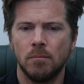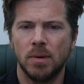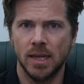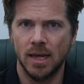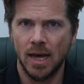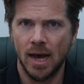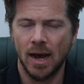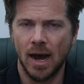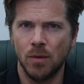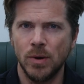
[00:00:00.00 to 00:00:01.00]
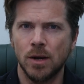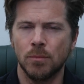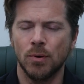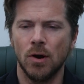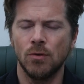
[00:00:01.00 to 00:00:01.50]
but they're there, and we
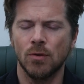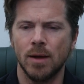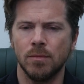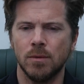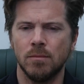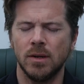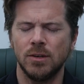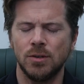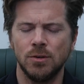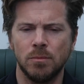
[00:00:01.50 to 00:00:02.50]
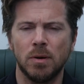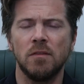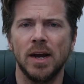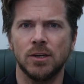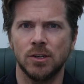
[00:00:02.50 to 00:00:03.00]
can program them to
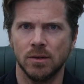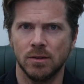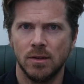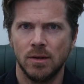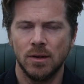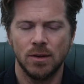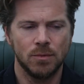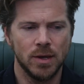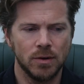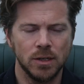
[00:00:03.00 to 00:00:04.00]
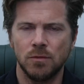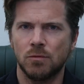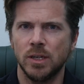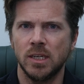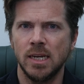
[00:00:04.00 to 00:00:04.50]
perfection, whether it's
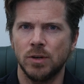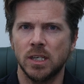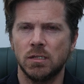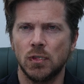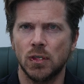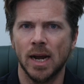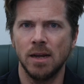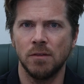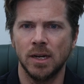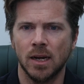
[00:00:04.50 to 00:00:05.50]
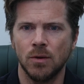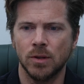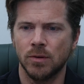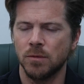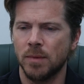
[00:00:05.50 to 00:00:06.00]
receiving a 4K video,
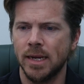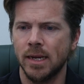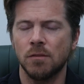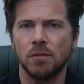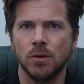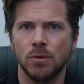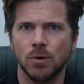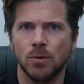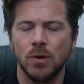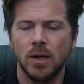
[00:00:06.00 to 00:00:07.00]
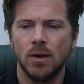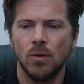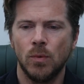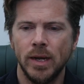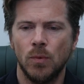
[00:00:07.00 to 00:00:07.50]
whether it's making a phone call.
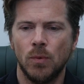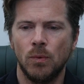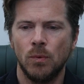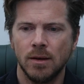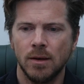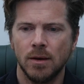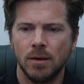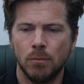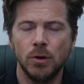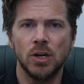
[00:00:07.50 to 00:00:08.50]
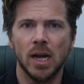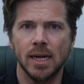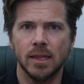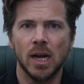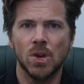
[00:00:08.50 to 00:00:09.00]
Modulate